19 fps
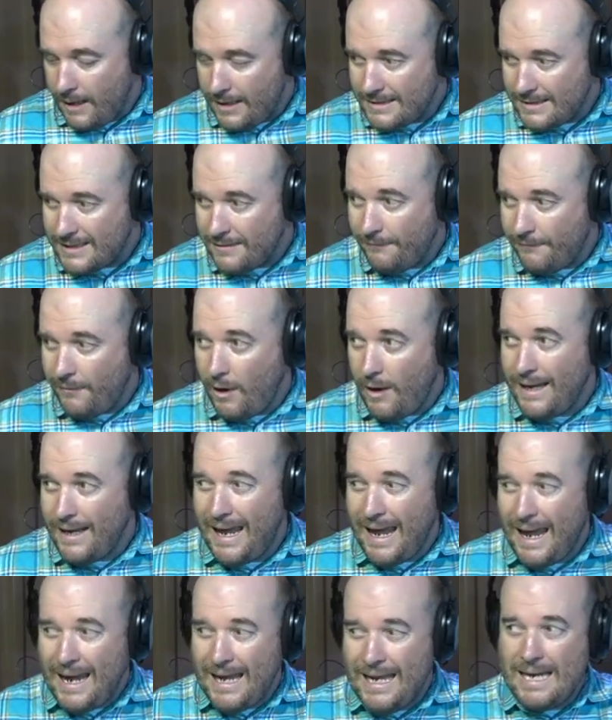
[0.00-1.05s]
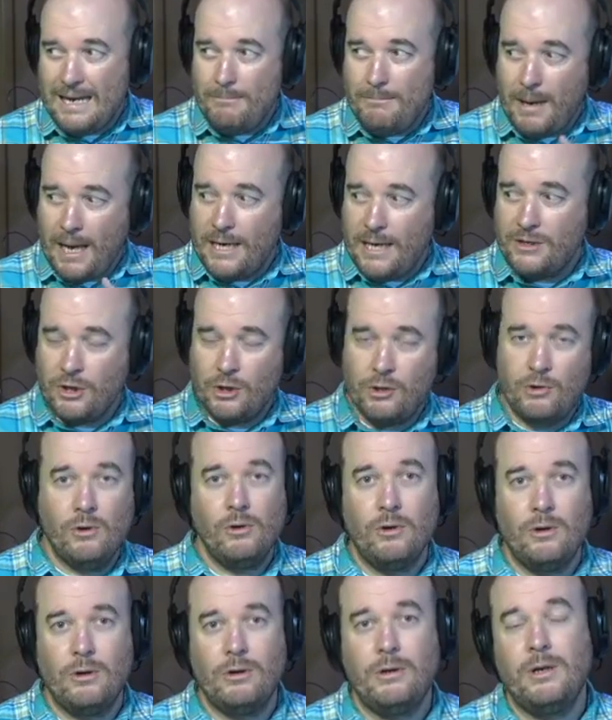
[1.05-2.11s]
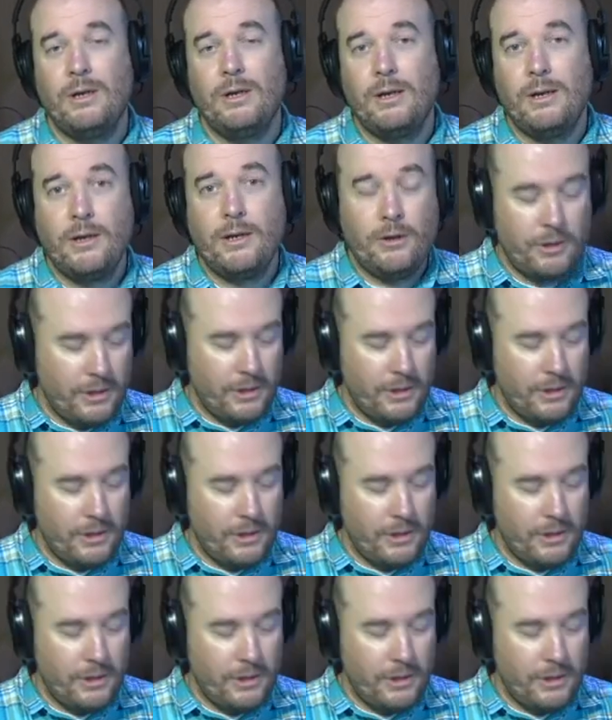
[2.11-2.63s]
to find any major chord, you